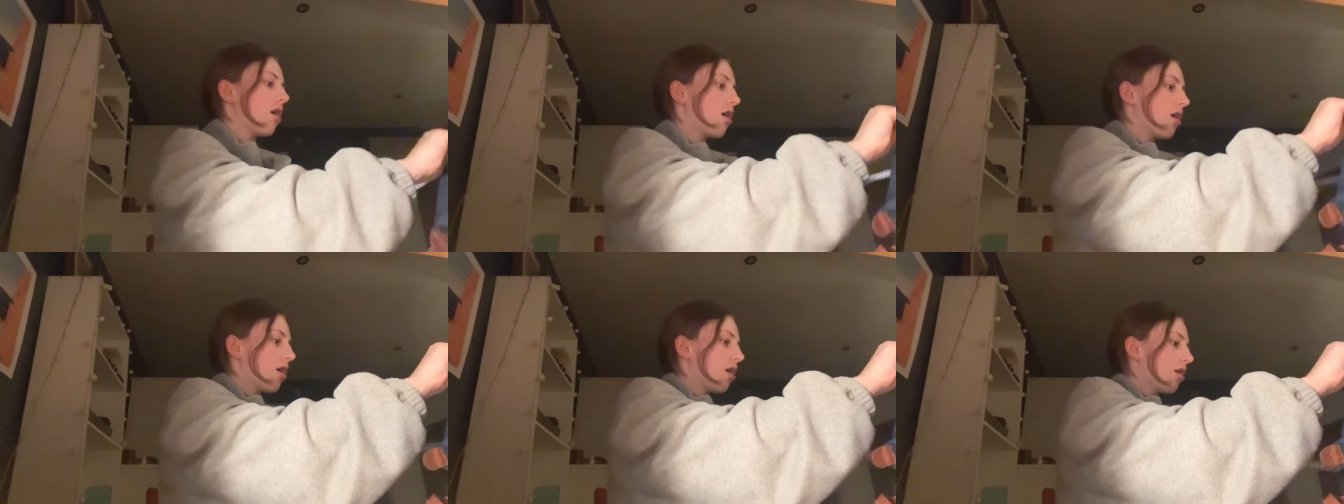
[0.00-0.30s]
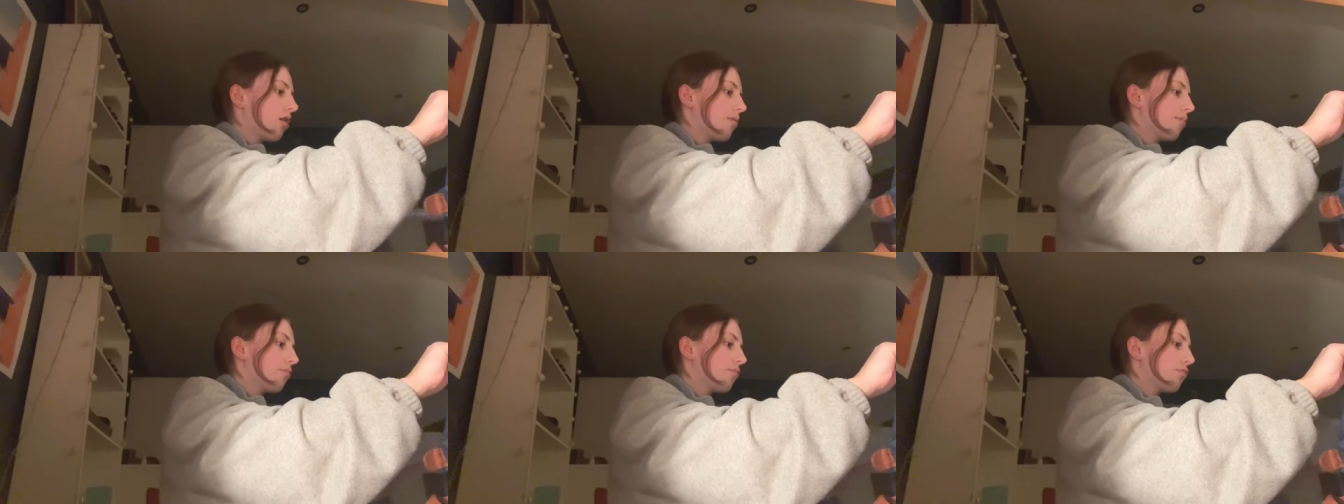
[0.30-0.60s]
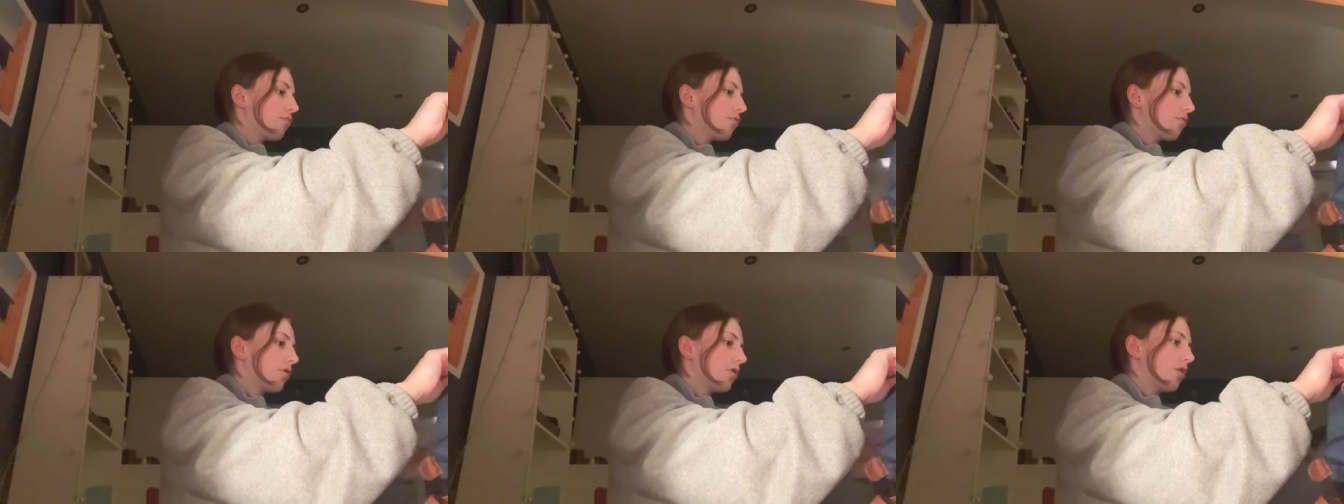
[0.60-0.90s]
and I'm
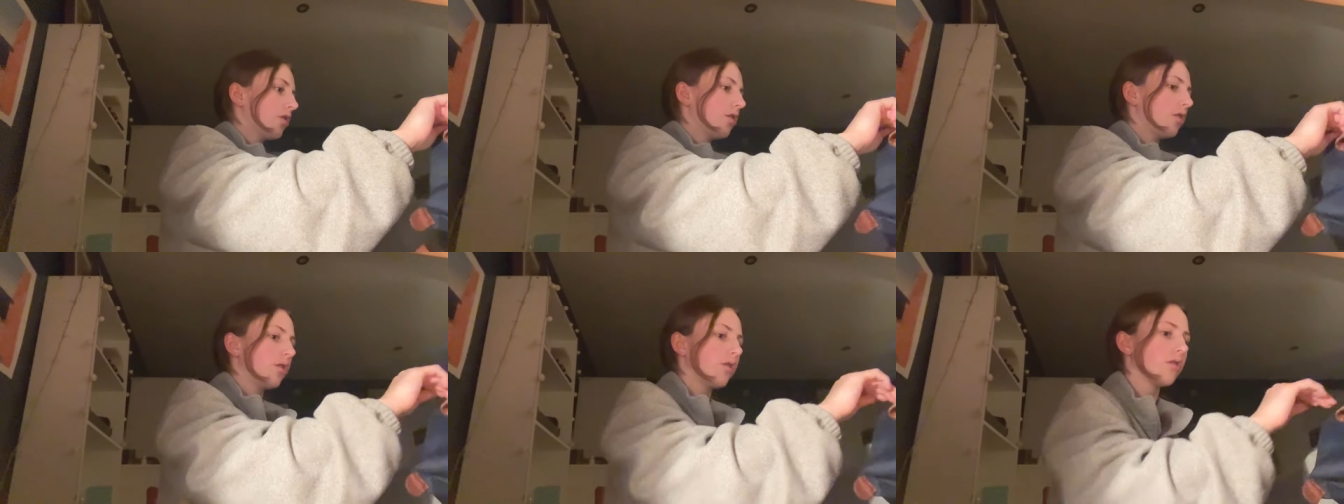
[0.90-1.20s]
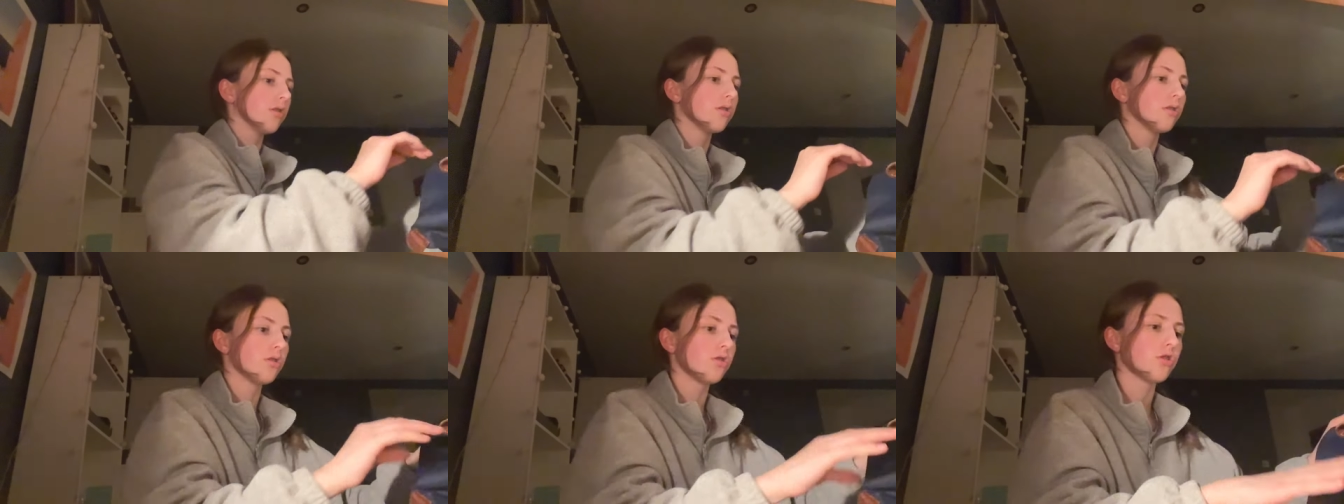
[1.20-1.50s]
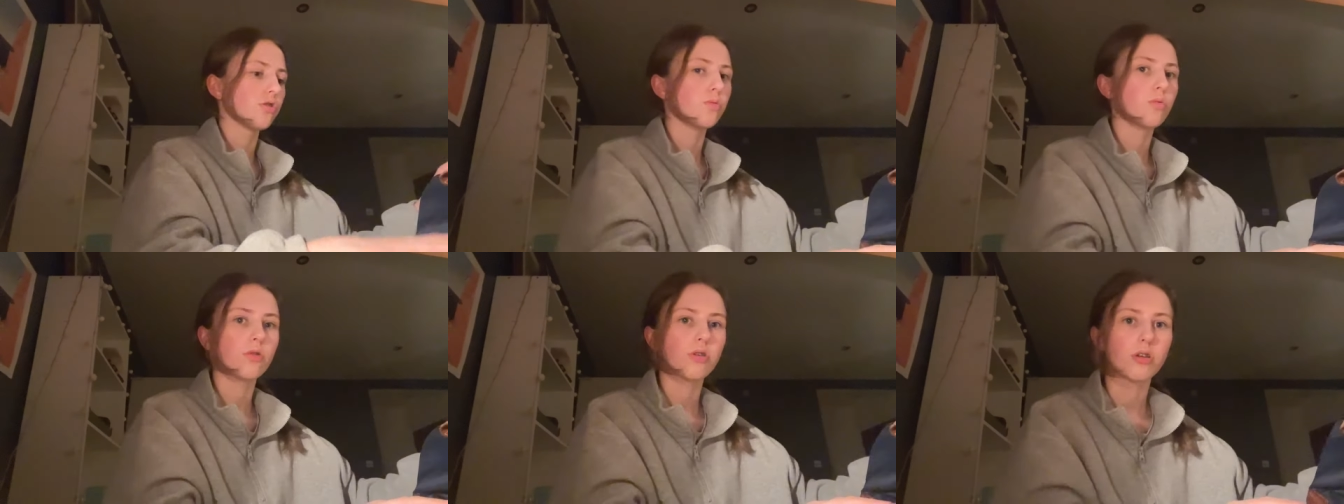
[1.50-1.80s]
really
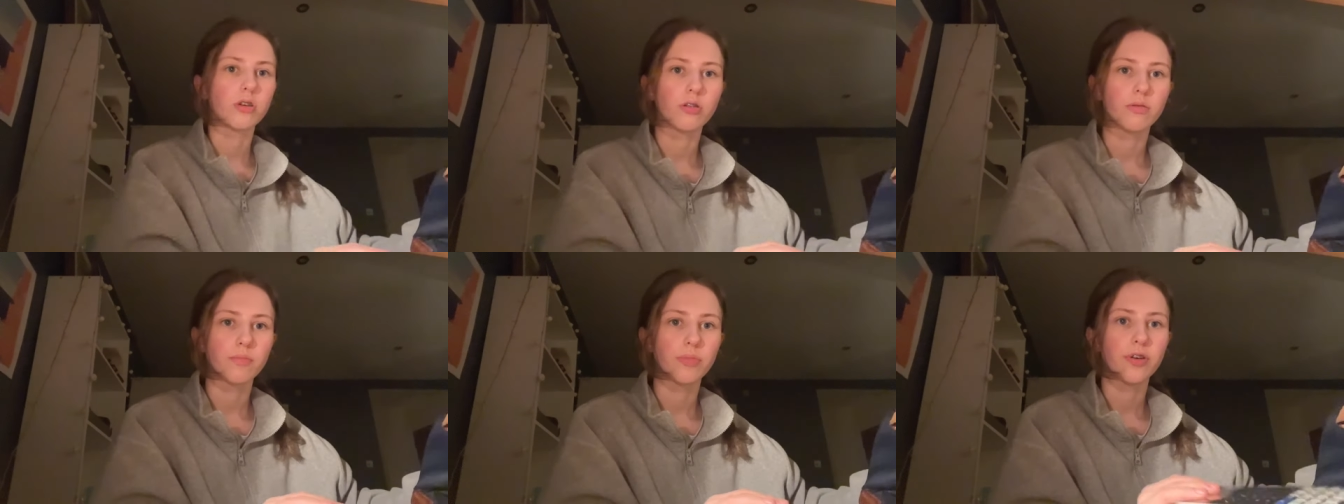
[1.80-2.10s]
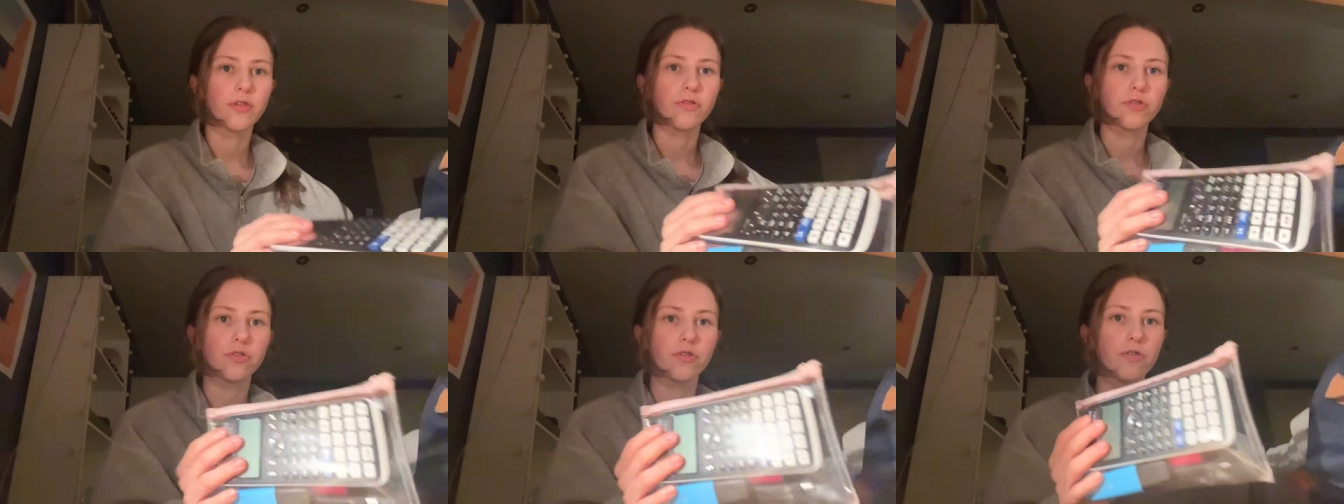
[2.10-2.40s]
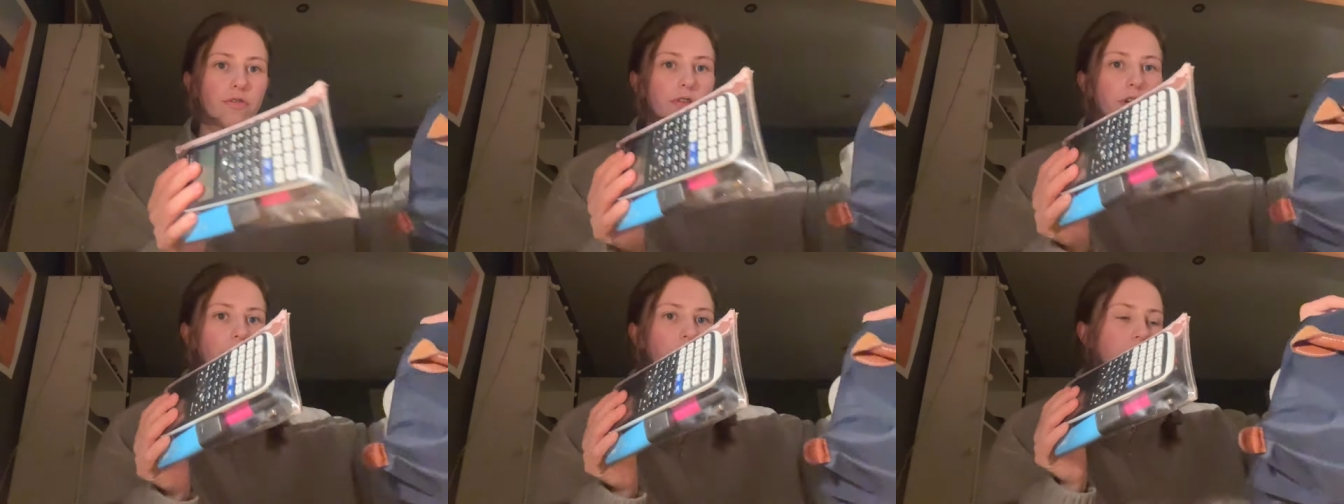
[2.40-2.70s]
just want to be able to
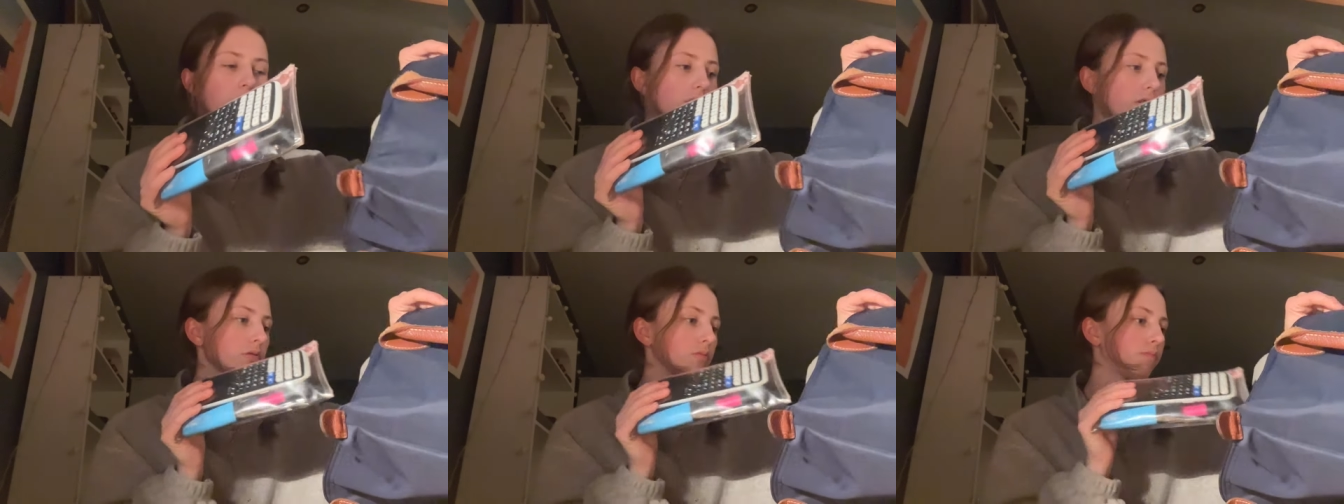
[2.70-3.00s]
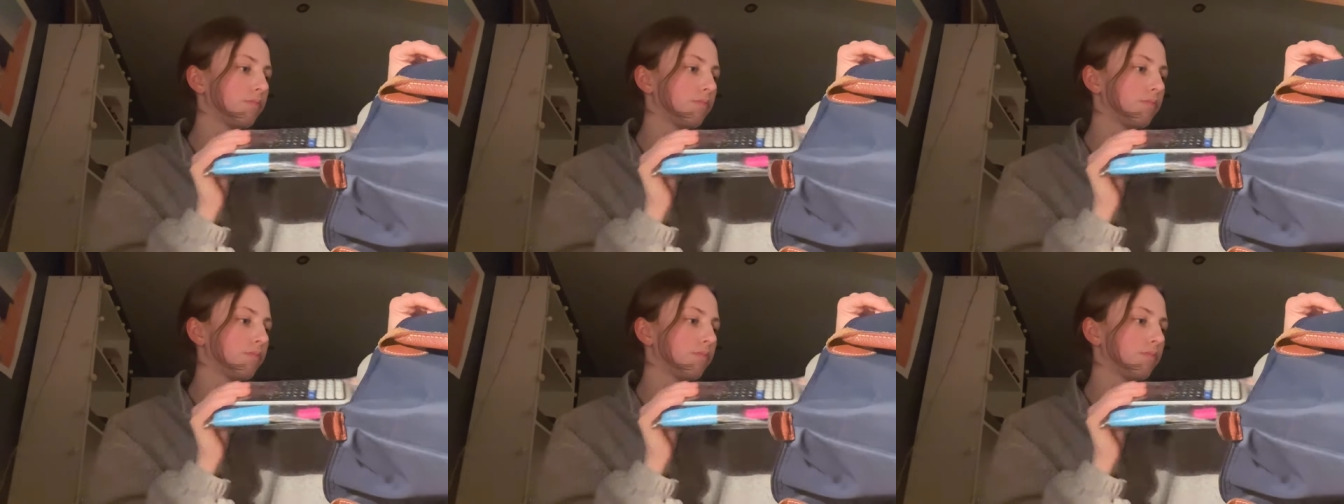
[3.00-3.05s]
revise.